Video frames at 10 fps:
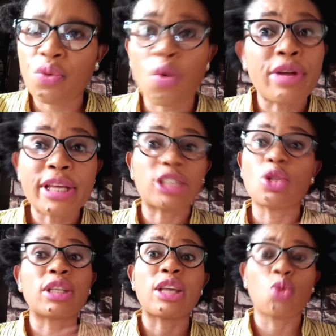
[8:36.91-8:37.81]
Warri is
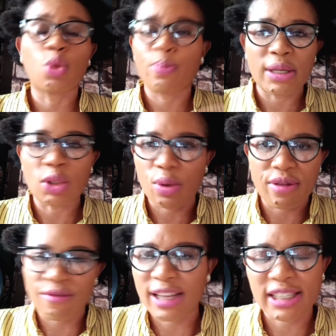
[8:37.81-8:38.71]
not a good place to
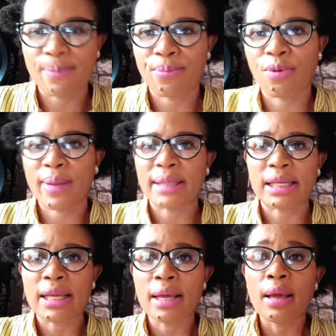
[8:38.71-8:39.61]
invest in property.